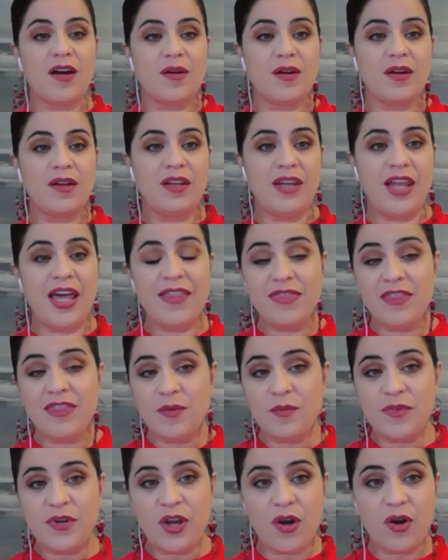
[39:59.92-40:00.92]
Let
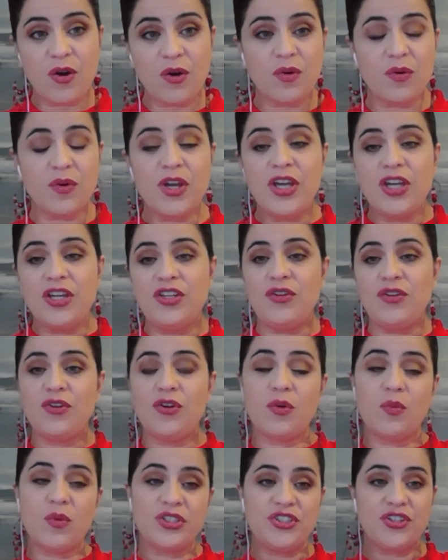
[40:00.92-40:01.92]
them know,
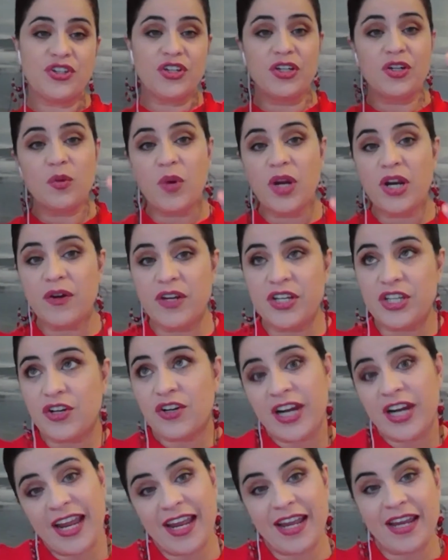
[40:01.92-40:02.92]
what you're going to wear in your
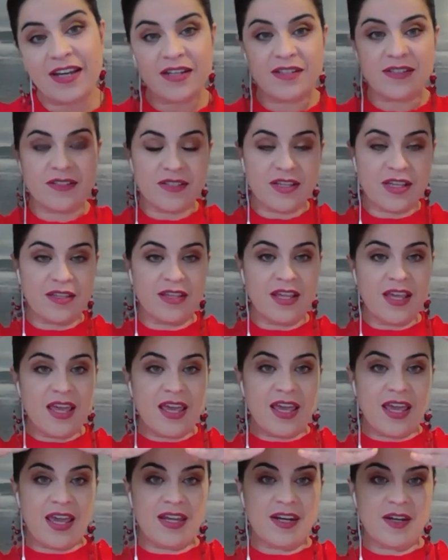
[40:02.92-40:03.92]
hands,
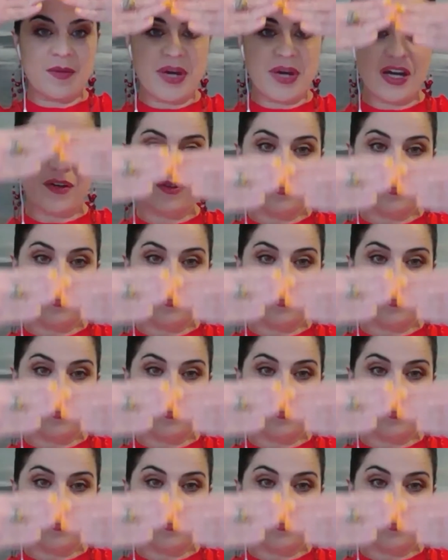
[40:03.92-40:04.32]
and about,